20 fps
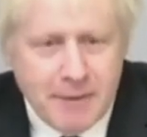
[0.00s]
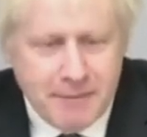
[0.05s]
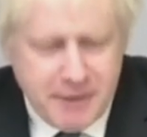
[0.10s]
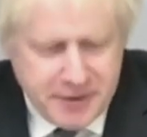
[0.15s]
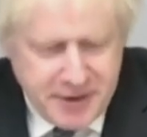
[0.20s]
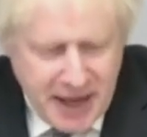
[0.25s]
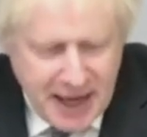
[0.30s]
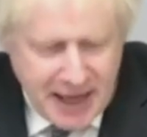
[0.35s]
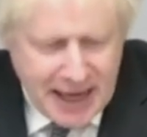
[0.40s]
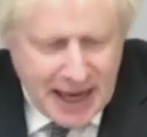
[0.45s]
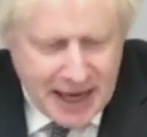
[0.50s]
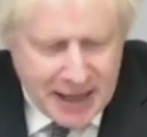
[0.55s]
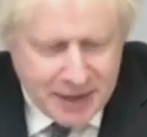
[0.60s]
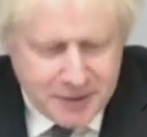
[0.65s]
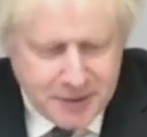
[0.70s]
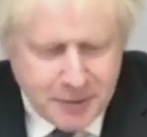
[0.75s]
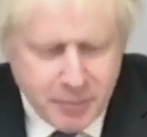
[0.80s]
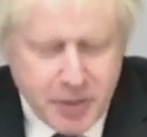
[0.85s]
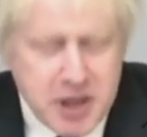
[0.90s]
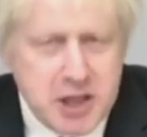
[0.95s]
For
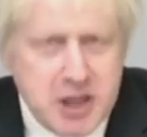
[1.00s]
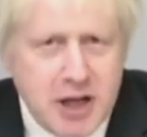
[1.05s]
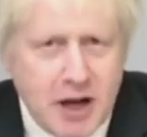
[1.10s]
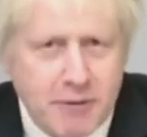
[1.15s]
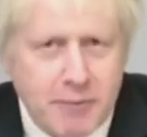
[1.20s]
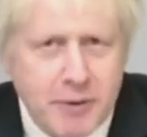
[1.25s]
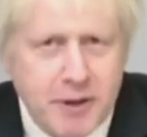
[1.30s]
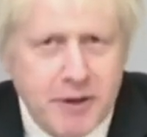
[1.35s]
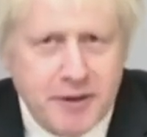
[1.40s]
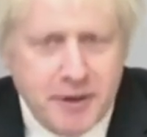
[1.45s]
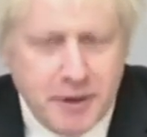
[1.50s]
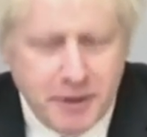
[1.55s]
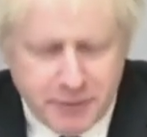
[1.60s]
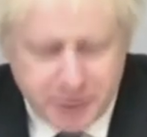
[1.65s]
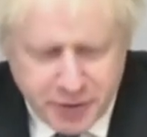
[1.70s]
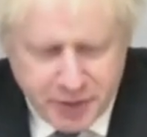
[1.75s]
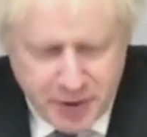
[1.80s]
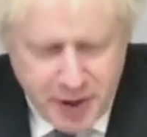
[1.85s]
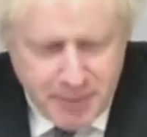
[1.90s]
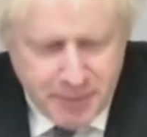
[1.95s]
decades, British governments
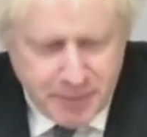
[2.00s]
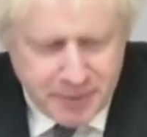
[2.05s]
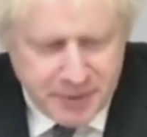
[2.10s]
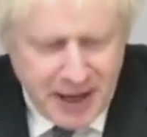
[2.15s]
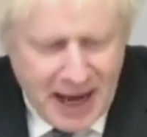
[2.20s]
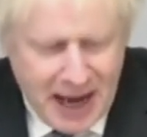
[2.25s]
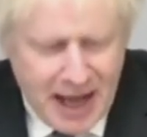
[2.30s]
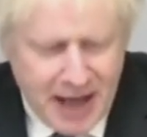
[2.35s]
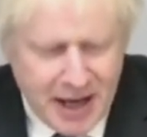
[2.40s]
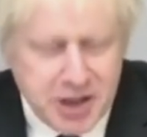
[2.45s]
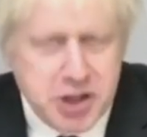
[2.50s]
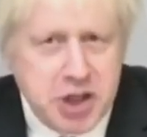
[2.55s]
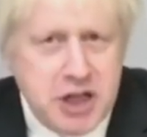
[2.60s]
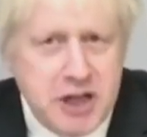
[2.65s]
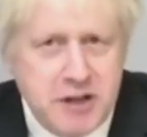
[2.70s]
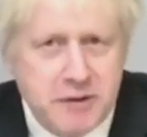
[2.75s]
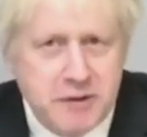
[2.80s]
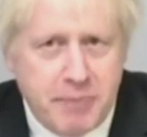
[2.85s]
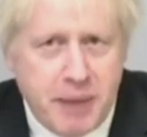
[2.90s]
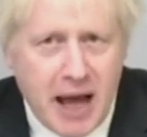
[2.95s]
have trimmed and
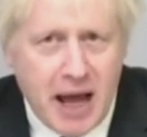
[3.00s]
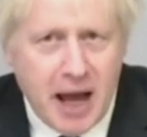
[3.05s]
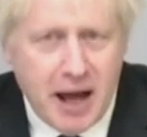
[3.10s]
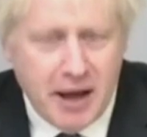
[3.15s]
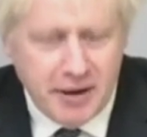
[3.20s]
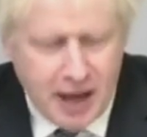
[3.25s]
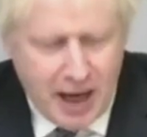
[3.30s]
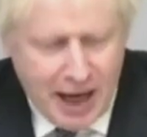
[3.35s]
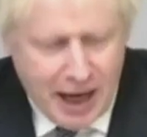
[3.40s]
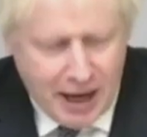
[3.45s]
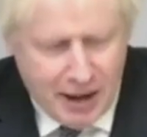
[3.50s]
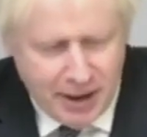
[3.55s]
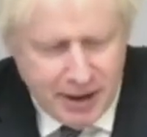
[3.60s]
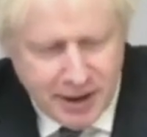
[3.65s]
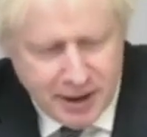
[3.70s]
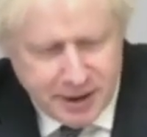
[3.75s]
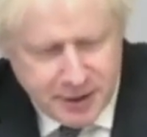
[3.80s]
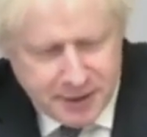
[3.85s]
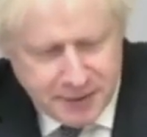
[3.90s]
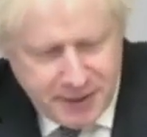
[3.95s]
cheese-pared
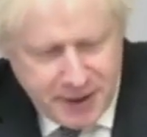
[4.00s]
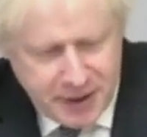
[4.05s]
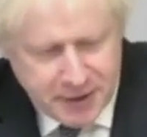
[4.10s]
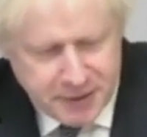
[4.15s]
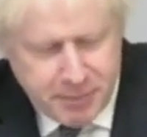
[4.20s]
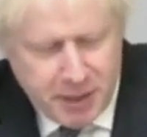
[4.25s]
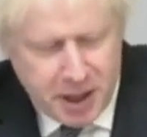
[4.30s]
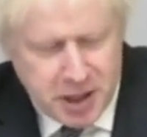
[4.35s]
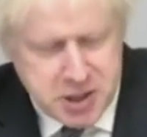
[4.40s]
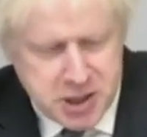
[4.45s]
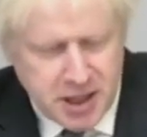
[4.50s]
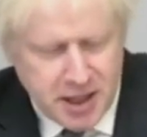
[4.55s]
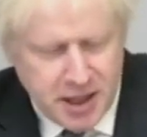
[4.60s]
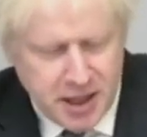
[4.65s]
our defence budget.